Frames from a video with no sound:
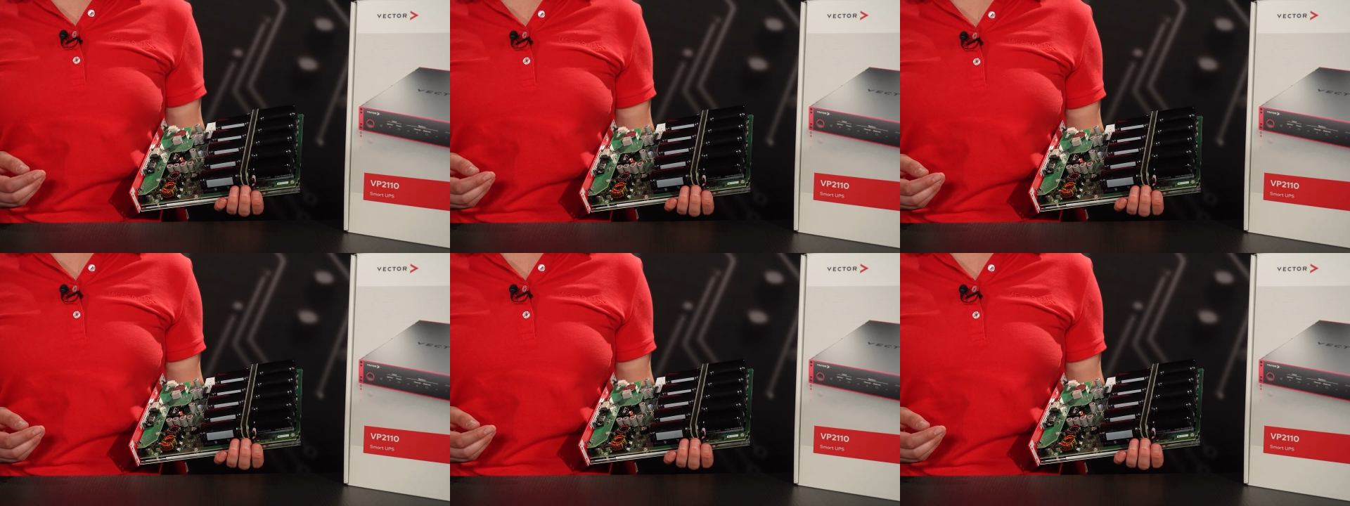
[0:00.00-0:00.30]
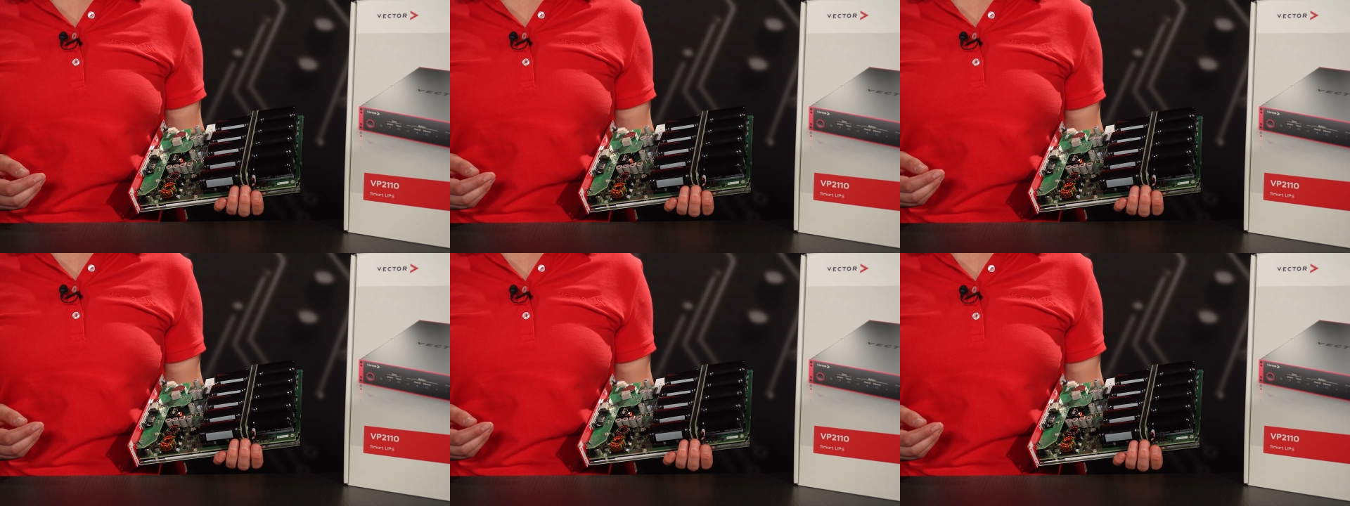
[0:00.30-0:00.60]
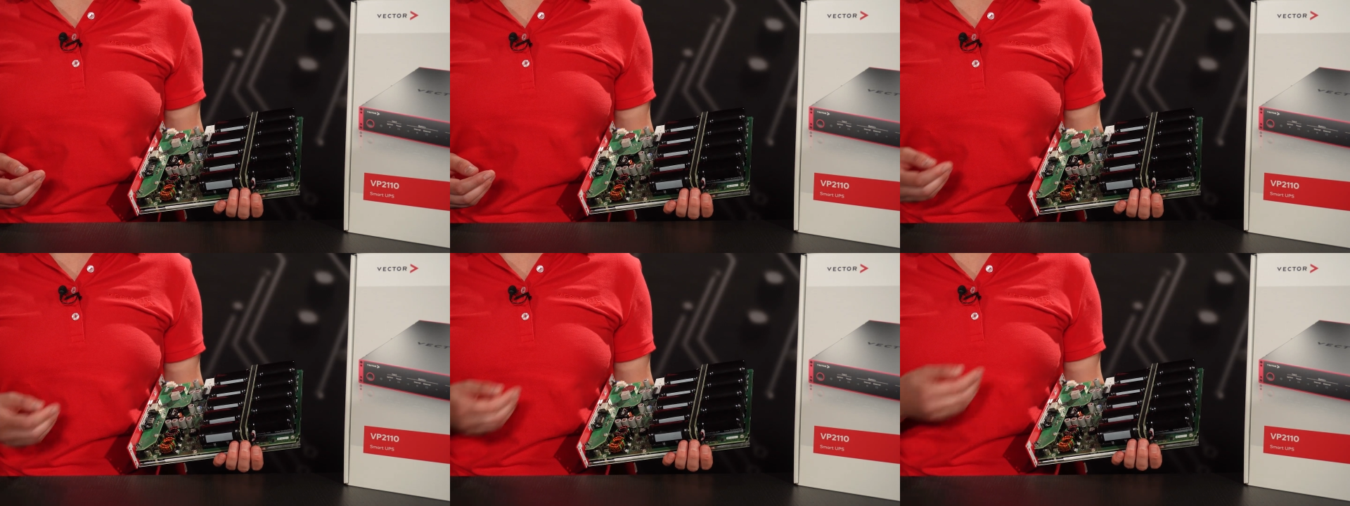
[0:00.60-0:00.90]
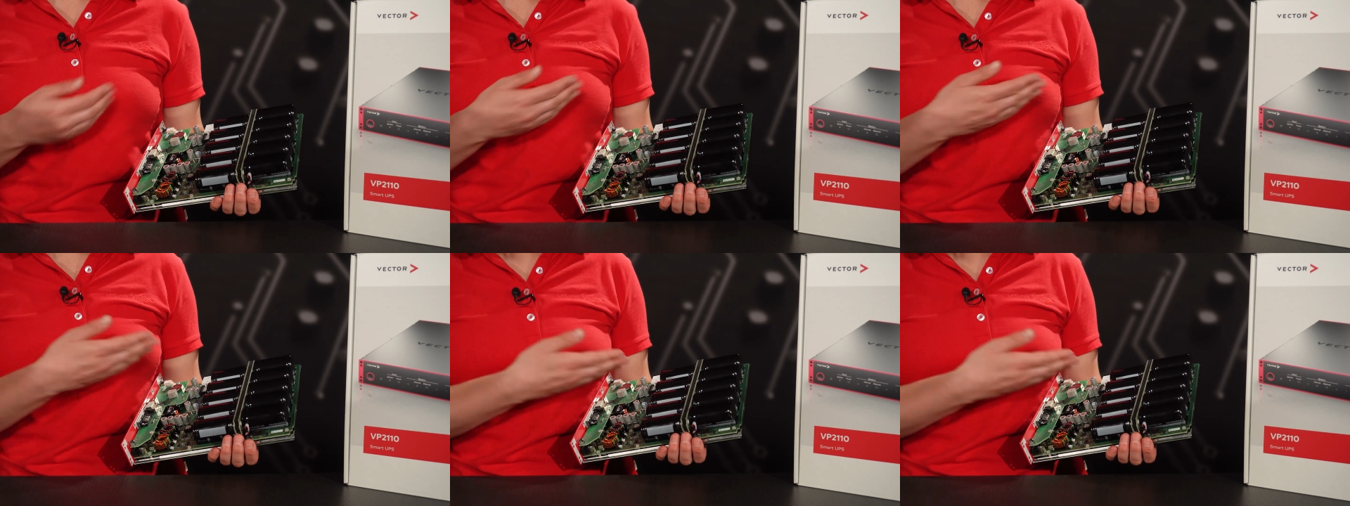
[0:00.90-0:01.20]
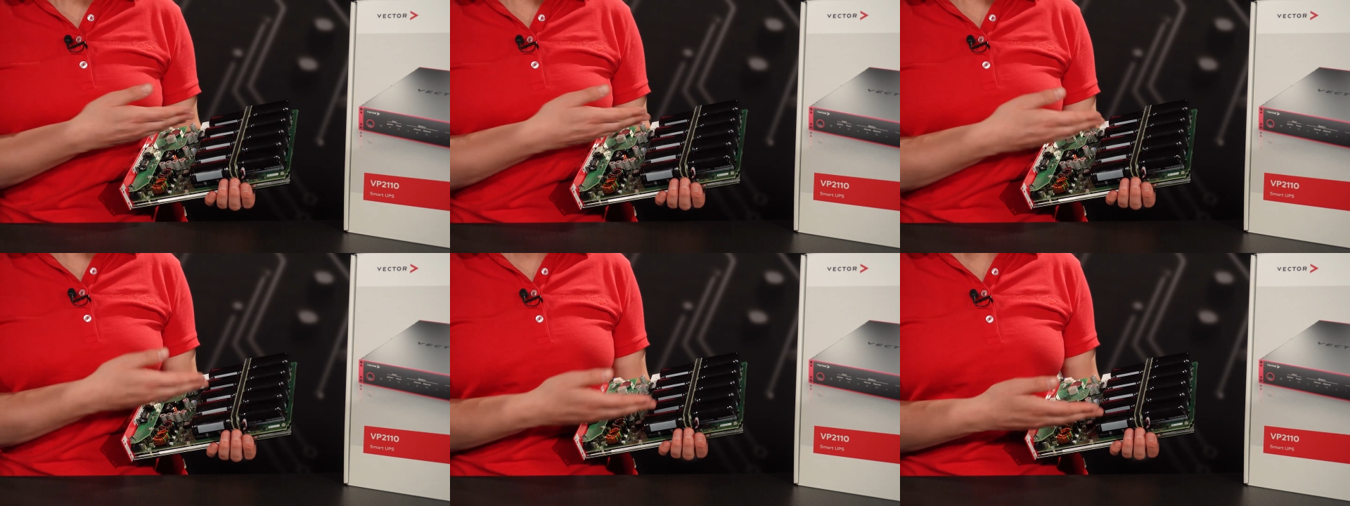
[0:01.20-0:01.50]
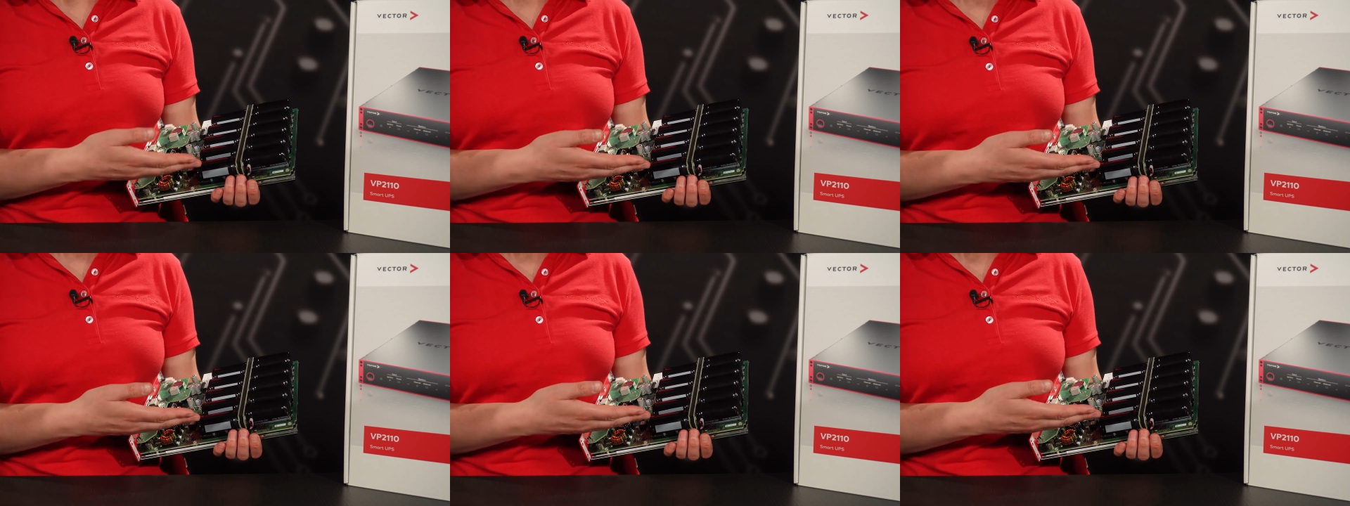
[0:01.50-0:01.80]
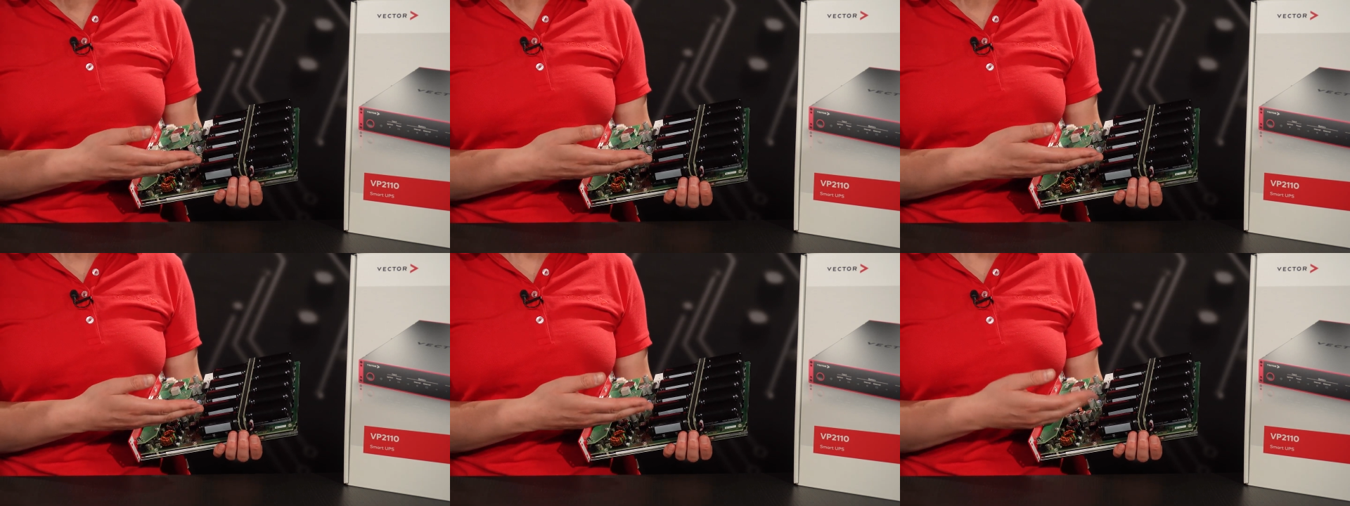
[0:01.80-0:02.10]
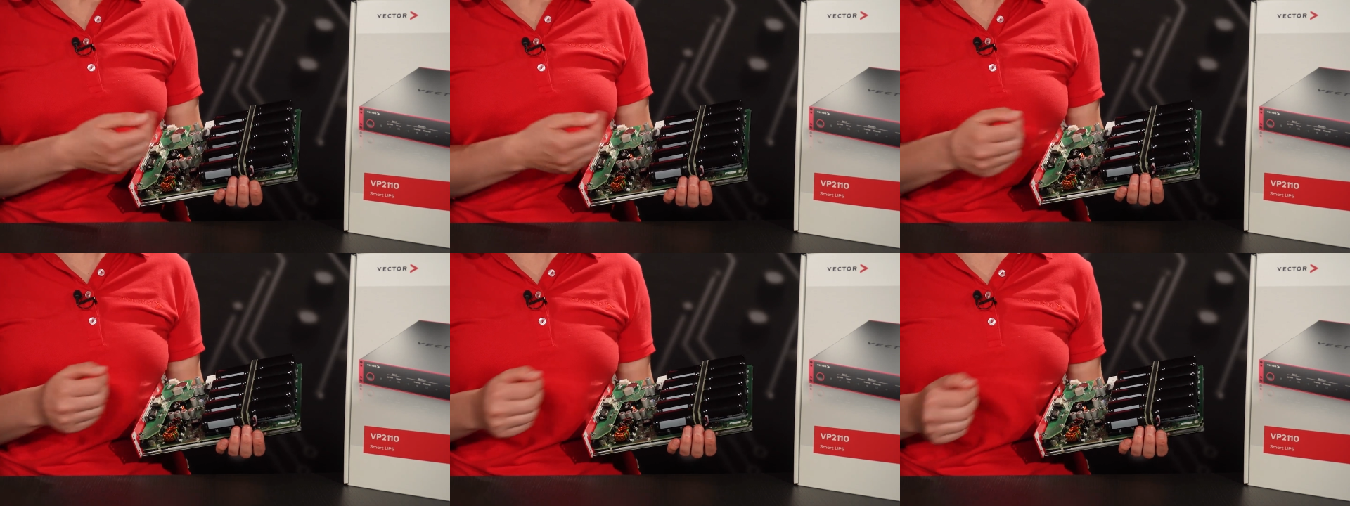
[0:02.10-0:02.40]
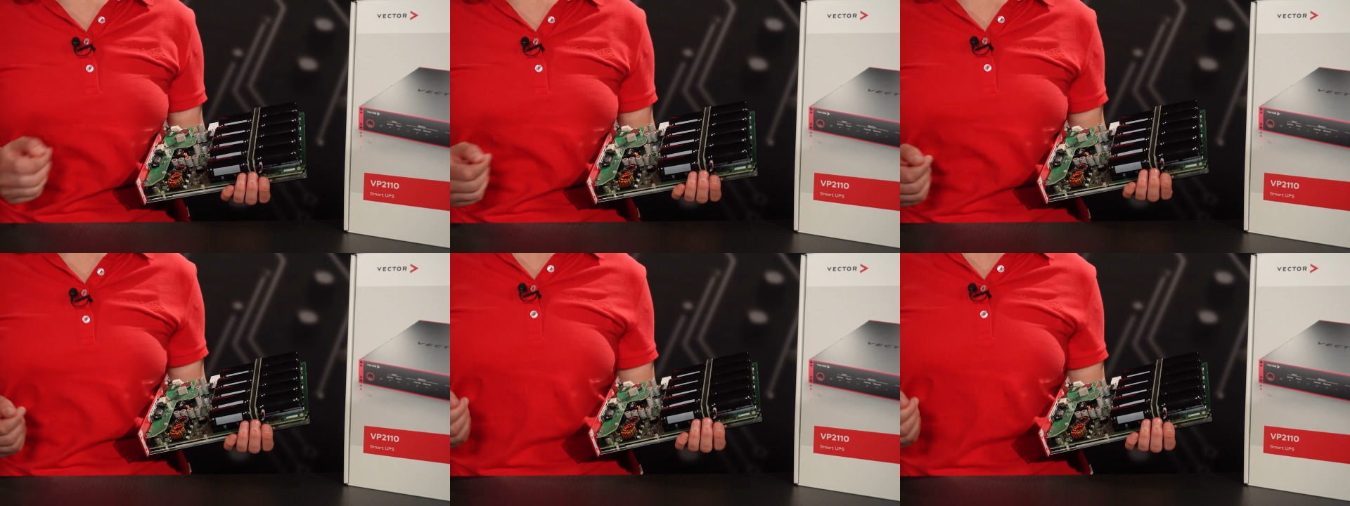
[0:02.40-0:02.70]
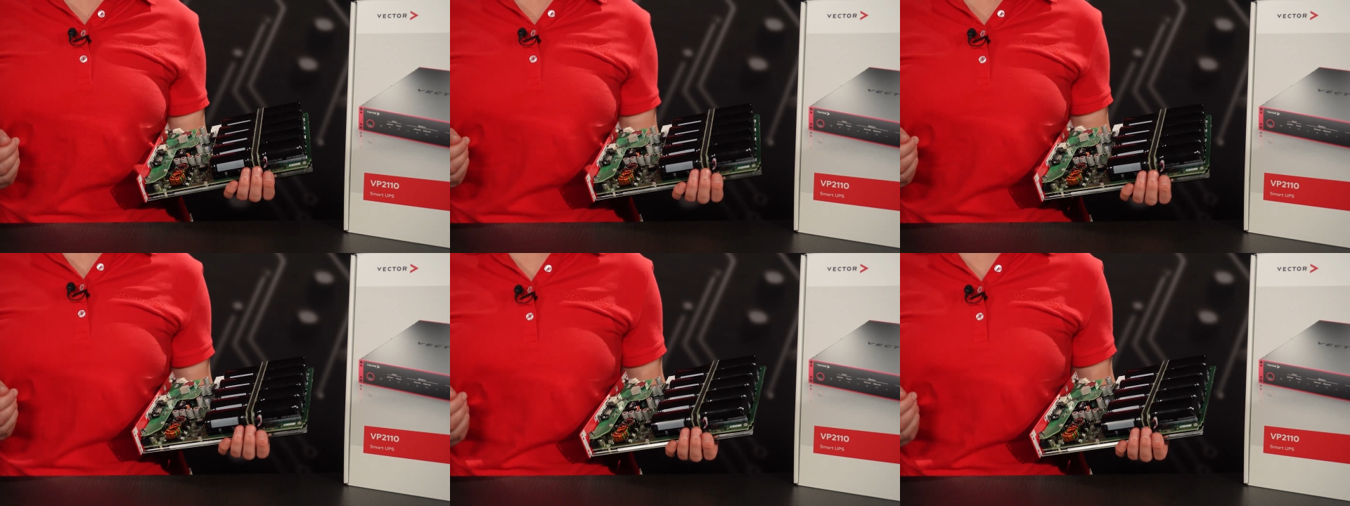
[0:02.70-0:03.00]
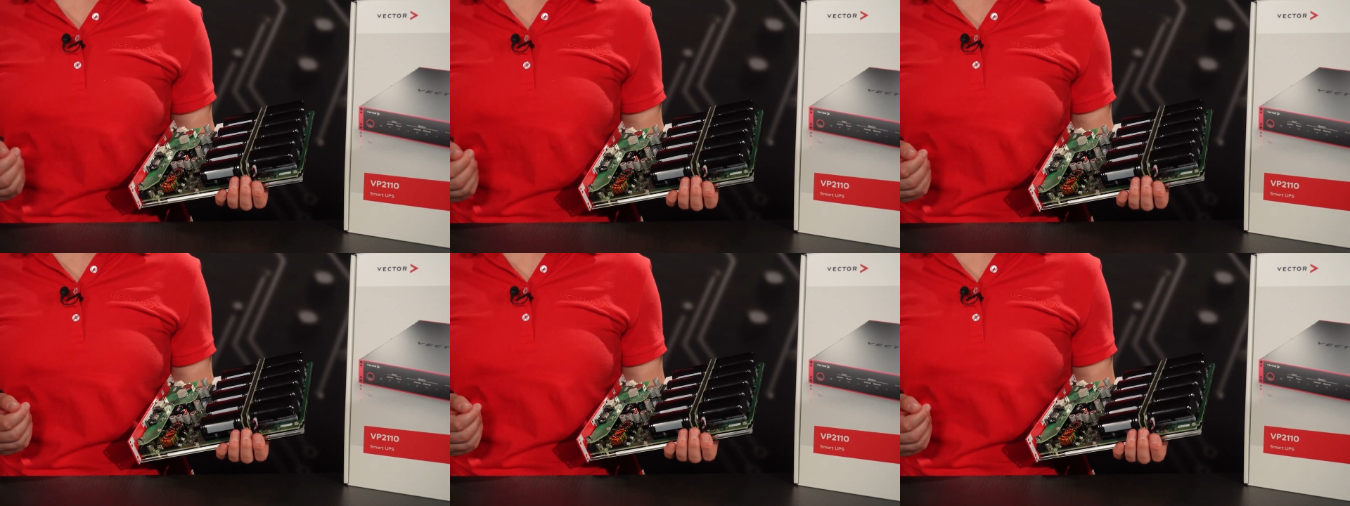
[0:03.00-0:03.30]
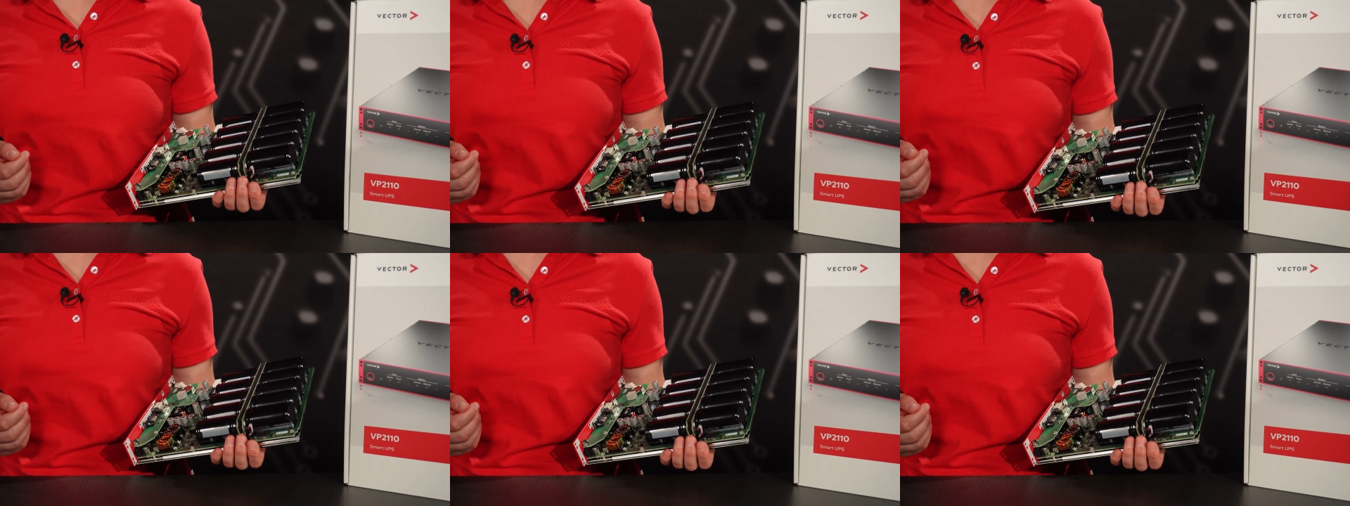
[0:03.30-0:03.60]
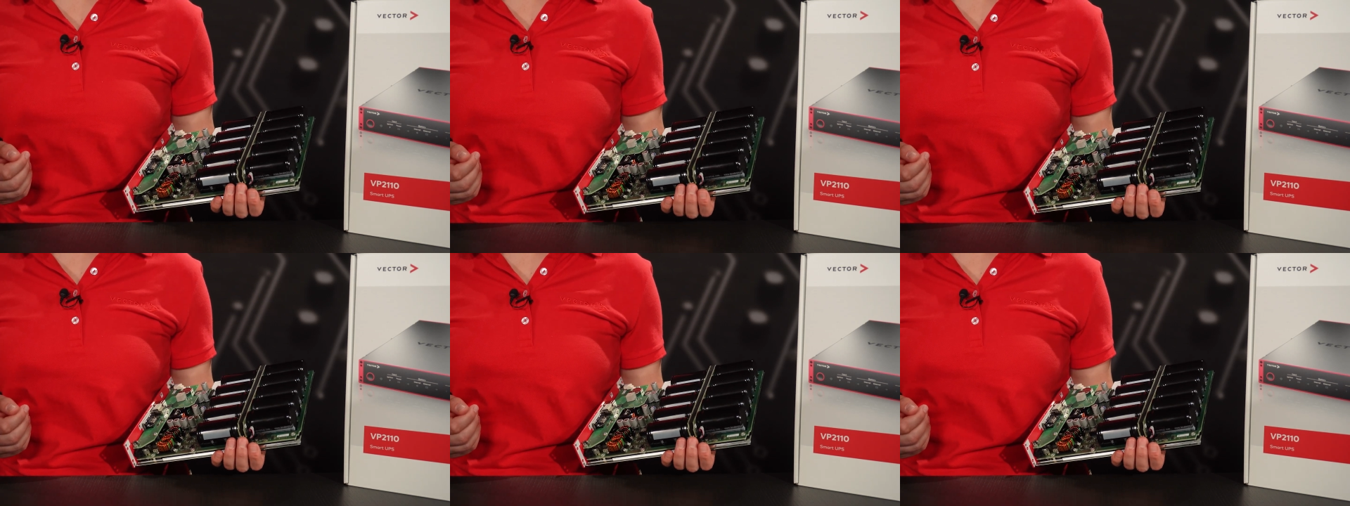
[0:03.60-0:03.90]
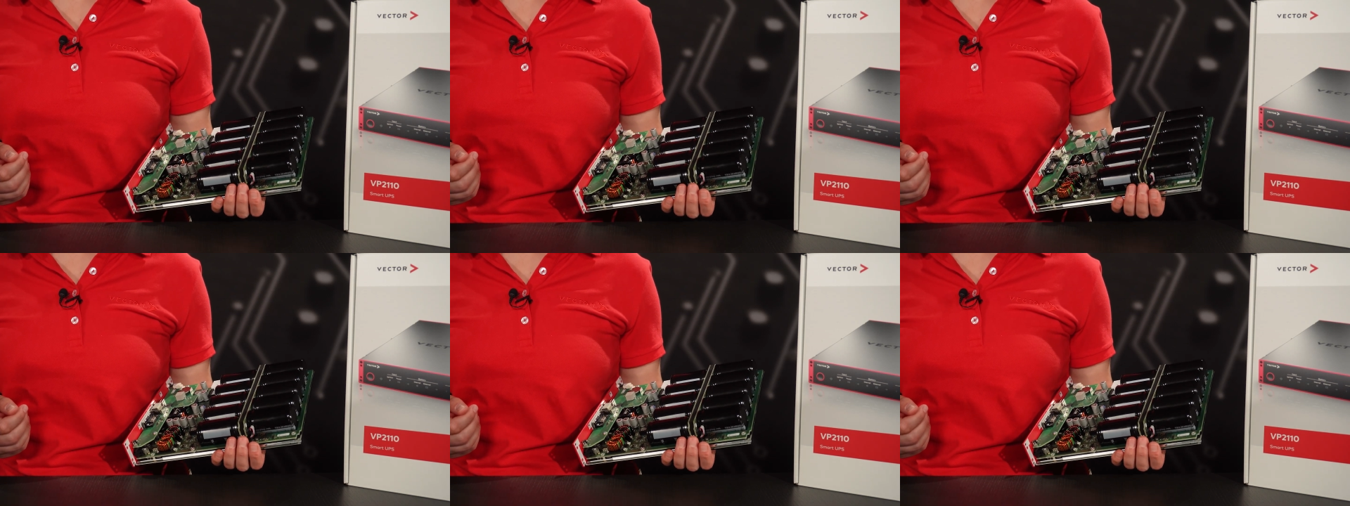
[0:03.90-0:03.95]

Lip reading: Nobody's mouth can be seen.